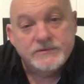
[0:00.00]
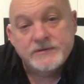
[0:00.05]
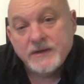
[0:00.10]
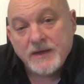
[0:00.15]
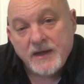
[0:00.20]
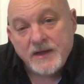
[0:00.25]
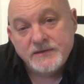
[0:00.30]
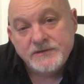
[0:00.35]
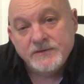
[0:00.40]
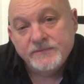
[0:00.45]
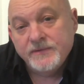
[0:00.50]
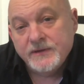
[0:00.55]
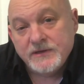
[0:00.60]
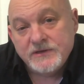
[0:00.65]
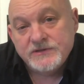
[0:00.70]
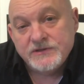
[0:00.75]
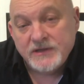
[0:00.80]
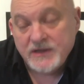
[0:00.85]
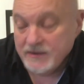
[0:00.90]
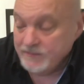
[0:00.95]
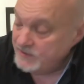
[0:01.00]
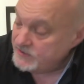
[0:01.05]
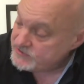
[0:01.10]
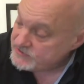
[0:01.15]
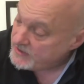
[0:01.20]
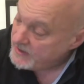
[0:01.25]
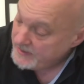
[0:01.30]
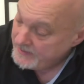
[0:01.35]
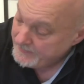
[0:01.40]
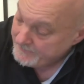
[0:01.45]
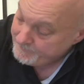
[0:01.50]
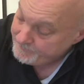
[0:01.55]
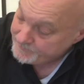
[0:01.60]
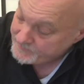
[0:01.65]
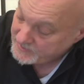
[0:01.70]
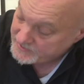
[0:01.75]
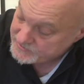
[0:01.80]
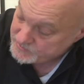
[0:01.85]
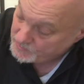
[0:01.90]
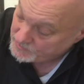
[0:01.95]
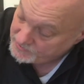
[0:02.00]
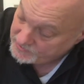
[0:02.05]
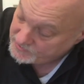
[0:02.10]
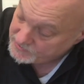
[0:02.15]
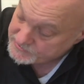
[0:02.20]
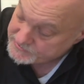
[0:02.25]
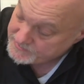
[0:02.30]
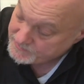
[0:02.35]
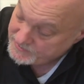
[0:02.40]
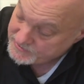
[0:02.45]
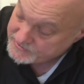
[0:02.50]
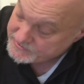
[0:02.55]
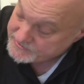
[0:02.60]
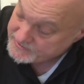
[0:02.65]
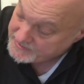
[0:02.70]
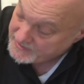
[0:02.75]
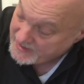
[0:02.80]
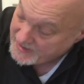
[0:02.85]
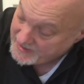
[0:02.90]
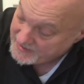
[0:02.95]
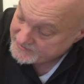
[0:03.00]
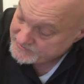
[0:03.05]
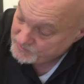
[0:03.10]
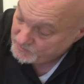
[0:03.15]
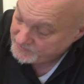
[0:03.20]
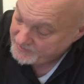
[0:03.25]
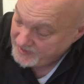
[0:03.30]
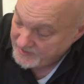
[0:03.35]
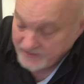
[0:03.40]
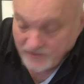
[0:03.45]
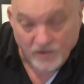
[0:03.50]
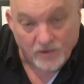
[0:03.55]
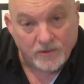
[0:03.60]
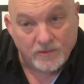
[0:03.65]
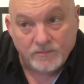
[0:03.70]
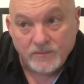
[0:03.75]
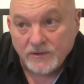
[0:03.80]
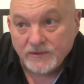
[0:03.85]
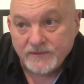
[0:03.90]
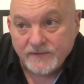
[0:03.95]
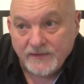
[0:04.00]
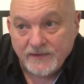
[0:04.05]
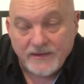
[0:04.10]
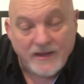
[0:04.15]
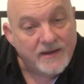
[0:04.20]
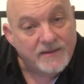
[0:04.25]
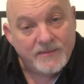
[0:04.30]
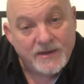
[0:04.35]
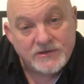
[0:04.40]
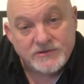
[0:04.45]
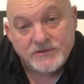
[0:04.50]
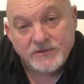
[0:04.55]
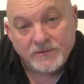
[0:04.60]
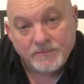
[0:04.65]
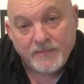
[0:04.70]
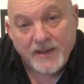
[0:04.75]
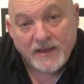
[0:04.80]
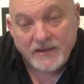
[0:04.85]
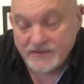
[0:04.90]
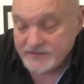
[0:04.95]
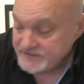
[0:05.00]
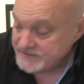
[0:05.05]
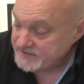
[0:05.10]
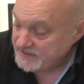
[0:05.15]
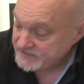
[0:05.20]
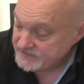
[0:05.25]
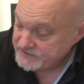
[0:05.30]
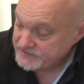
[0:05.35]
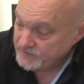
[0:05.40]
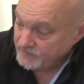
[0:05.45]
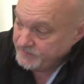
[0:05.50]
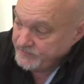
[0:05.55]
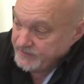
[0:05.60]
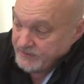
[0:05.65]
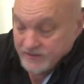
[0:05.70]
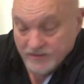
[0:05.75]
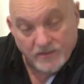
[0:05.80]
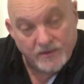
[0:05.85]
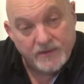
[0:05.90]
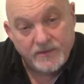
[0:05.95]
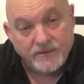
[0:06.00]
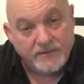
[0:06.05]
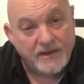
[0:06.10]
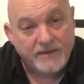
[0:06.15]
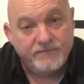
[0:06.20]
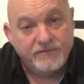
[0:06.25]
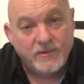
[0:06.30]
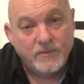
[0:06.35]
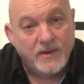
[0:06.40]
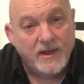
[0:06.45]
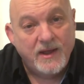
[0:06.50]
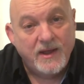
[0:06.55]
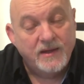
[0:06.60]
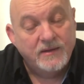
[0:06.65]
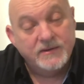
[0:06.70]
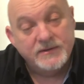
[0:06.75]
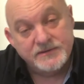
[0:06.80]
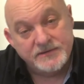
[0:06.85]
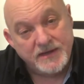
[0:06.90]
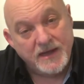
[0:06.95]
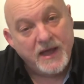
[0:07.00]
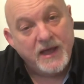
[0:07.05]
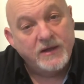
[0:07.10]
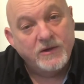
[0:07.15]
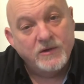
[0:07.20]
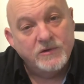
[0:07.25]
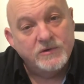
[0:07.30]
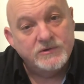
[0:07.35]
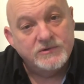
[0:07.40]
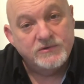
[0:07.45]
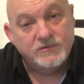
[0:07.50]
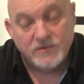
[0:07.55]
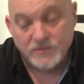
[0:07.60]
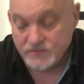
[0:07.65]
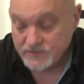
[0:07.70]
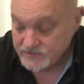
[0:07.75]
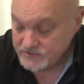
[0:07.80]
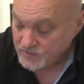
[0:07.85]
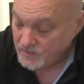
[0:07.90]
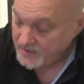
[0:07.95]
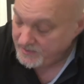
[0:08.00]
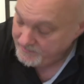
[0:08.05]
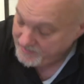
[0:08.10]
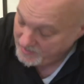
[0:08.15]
sky to finish the image. It's one of those images that has what I call multi-dimensional balance. There's something going on everywhere as the eye goes through, so it's quite